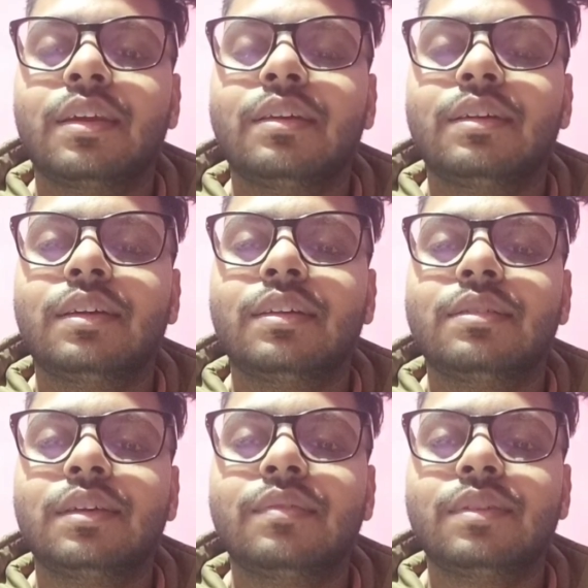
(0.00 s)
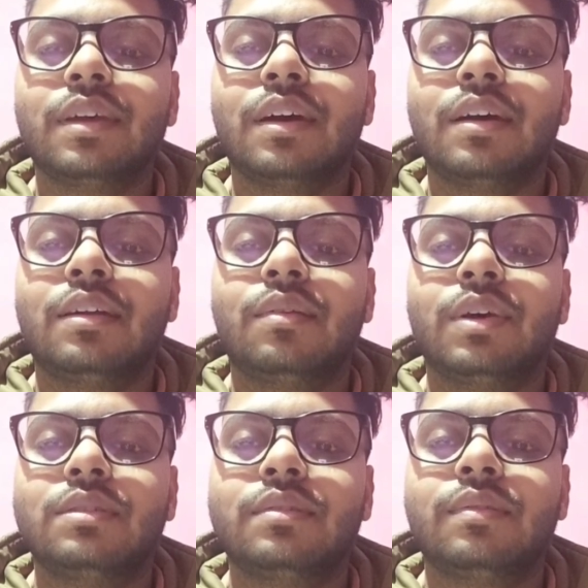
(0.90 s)
It receives a
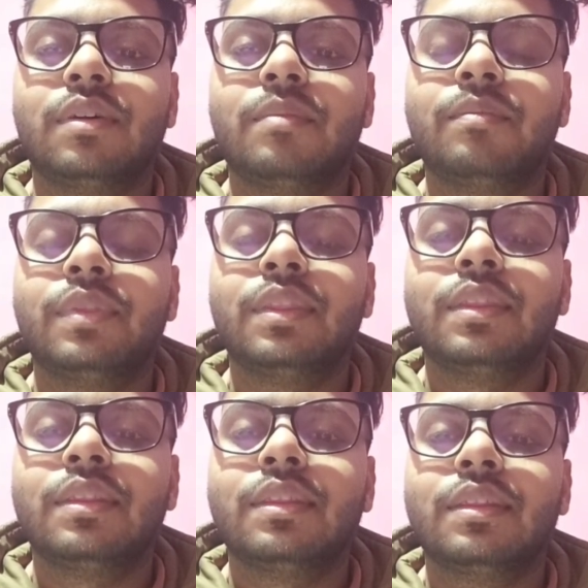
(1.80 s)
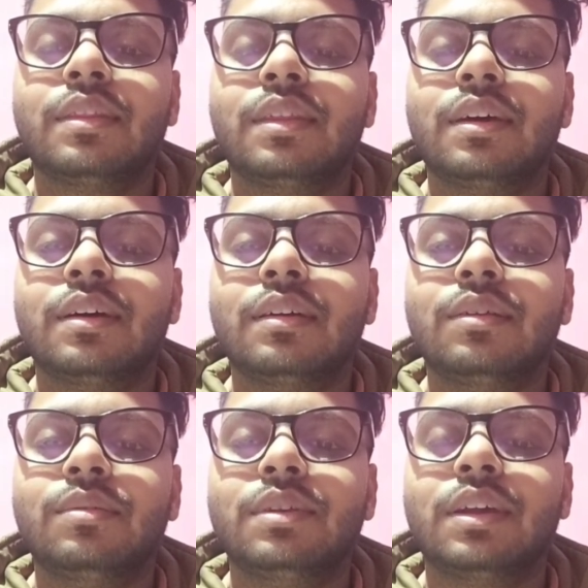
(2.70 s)
request from the
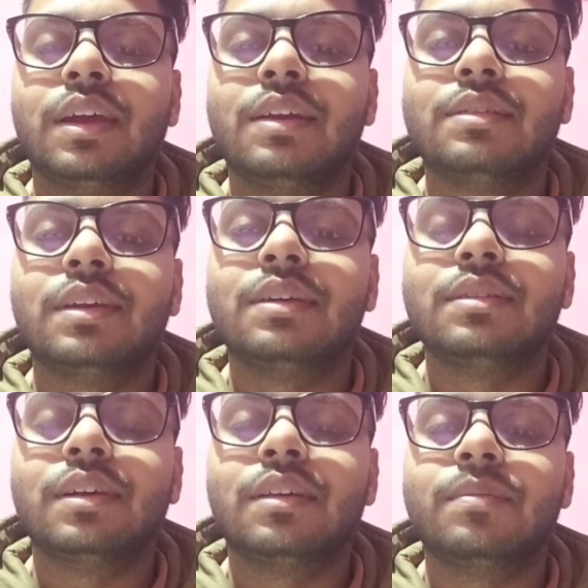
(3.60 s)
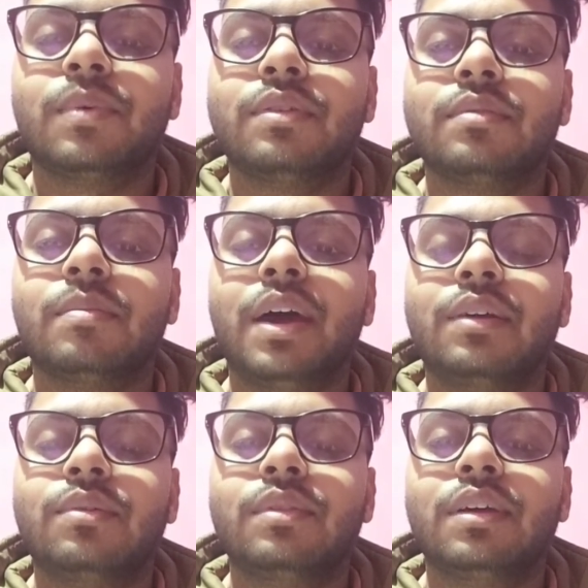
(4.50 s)
user and sends a response
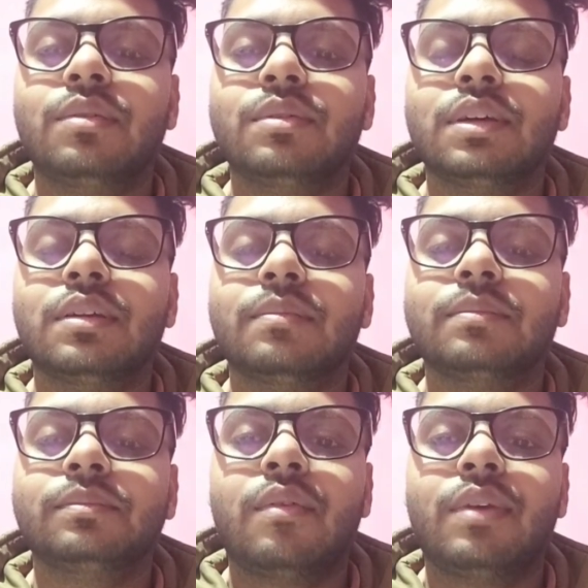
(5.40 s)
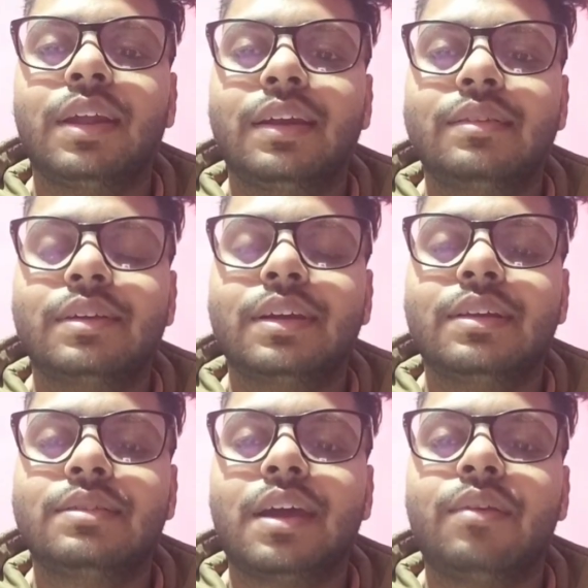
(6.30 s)
back to the user. Now let us
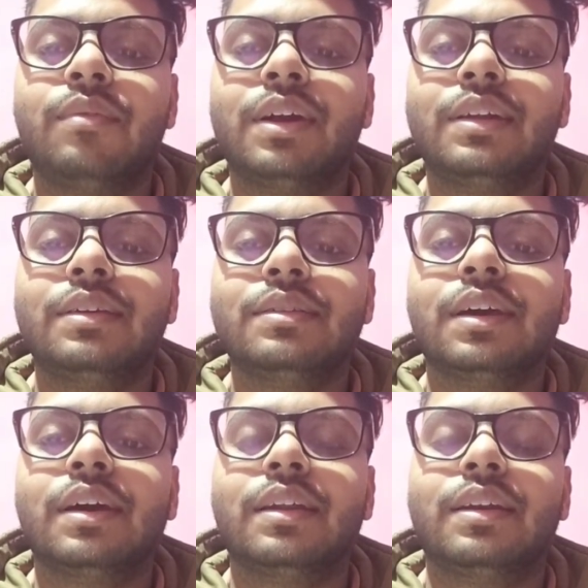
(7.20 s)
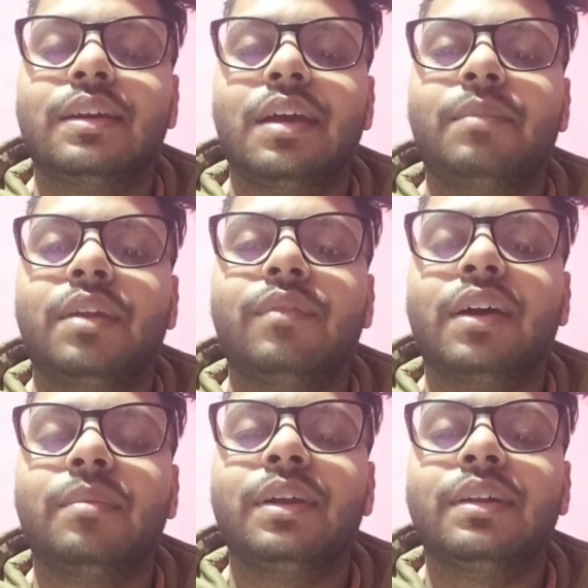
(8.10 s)
understand what is a runtime
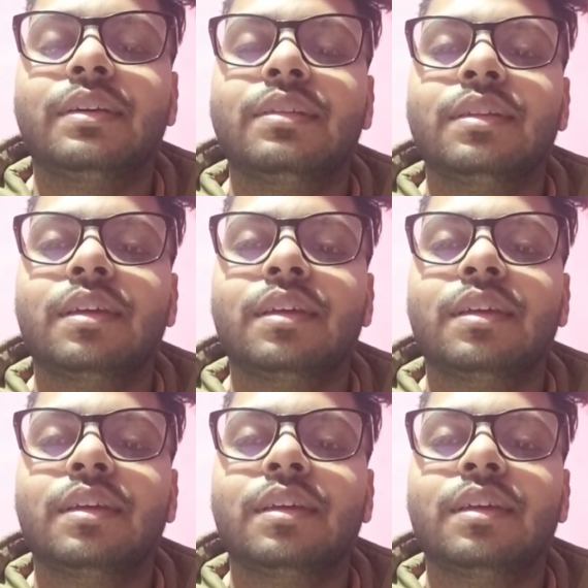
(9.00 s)
environment.